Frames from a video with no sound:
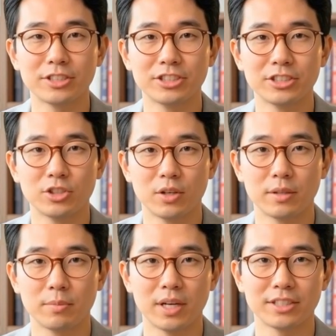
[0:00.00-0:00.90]
sees
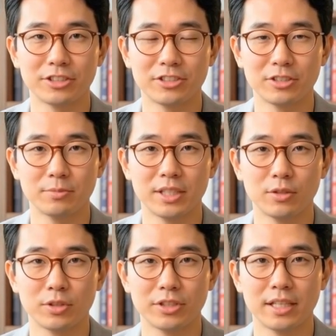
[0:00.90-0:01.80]
current prices as
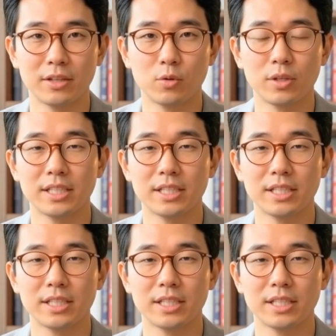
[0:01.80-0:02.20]
being within or